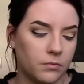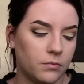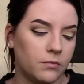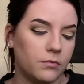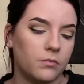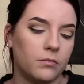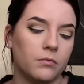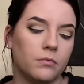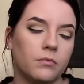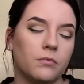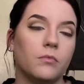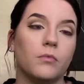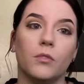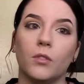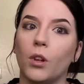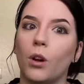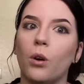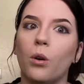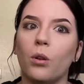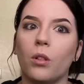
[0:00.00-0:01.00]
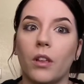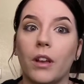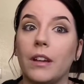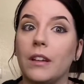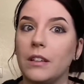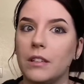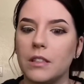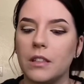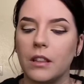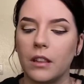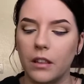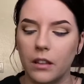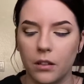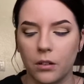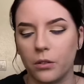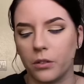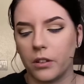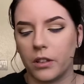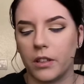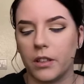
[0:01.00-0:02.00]
So no, like it's
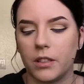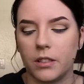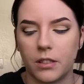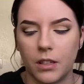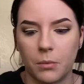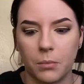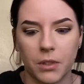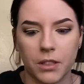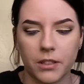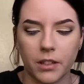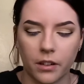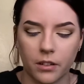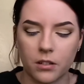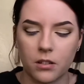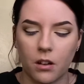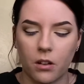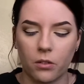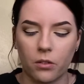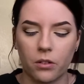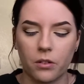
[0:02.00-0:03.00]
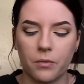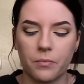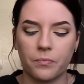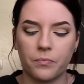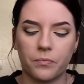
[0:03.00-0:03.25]
literally the same exact color.